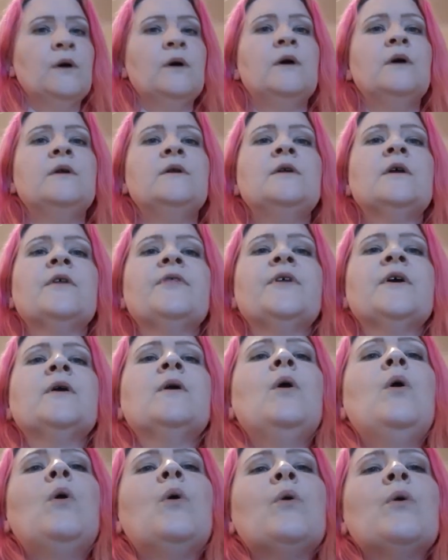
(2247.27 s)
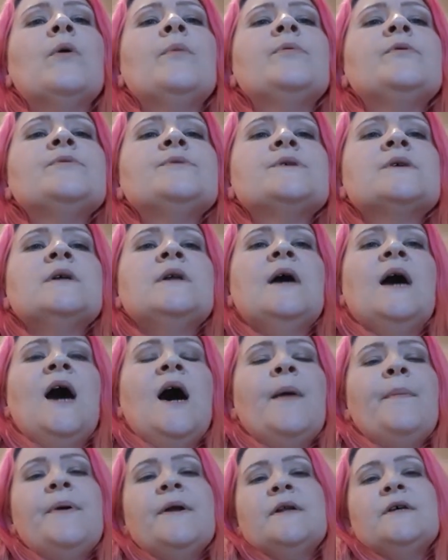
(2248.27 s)
Nothing horrible is going to
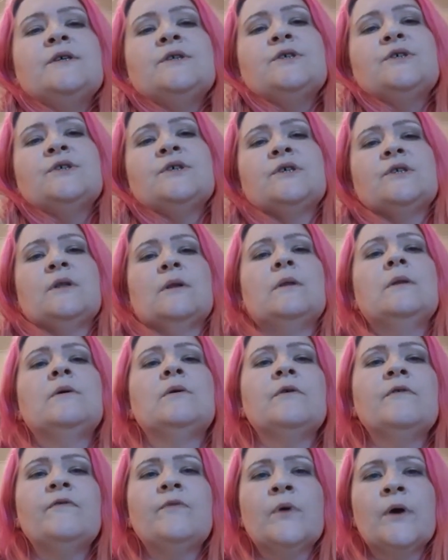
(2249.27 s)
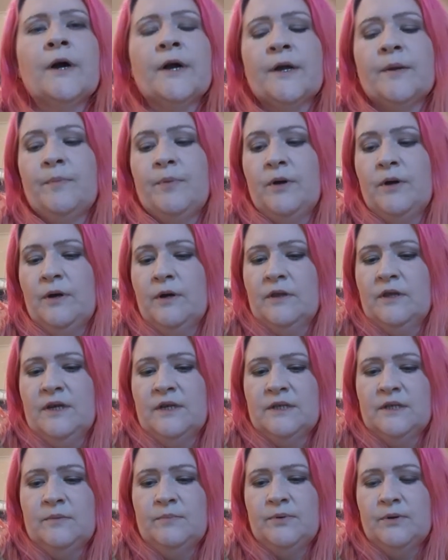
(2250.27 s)
happen. It's just a lot of work and putting things
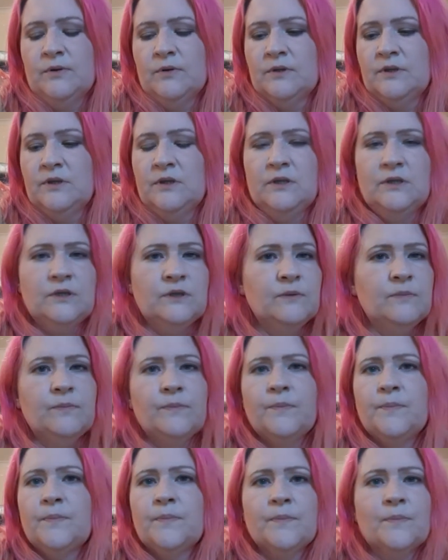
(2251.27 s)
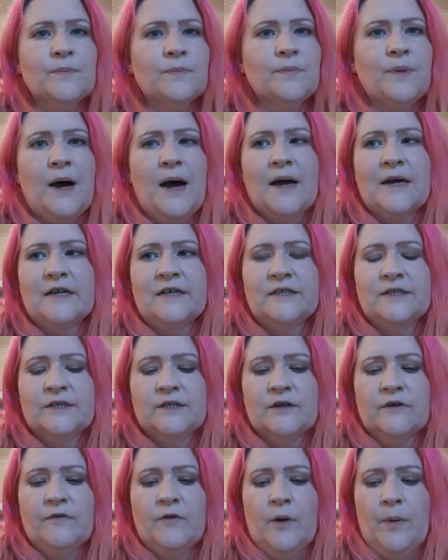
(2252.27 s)
in boxes and packing
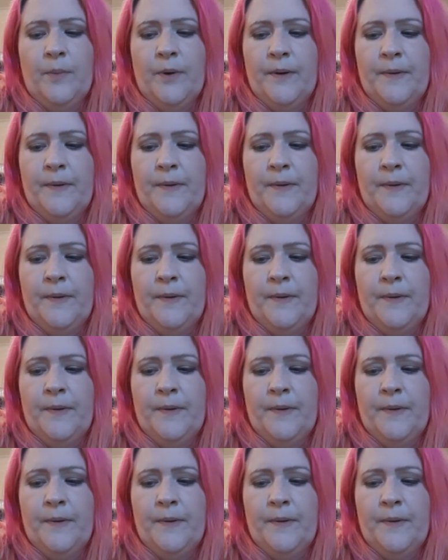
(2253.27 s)
stuff up.